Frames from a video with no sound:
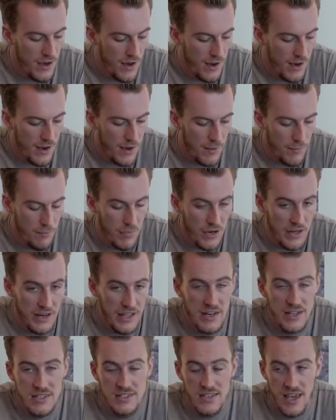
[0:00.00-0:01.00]
But
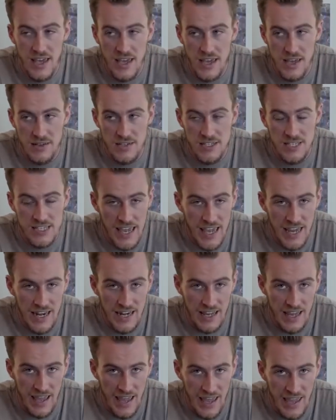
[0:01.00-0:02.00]
it is a
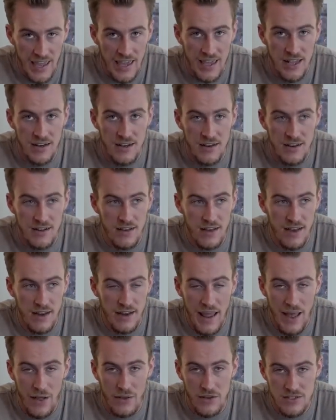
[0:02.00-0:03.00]
scanning and
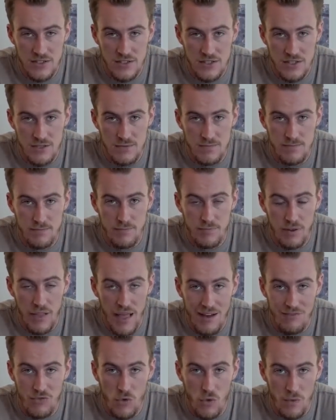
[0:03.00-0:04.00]
analysis
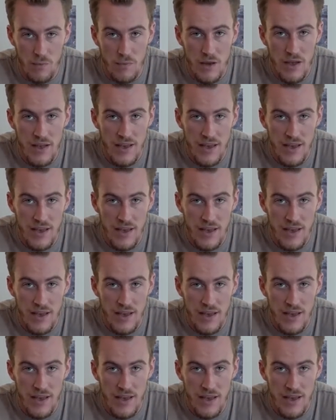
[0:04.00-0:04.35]
platform,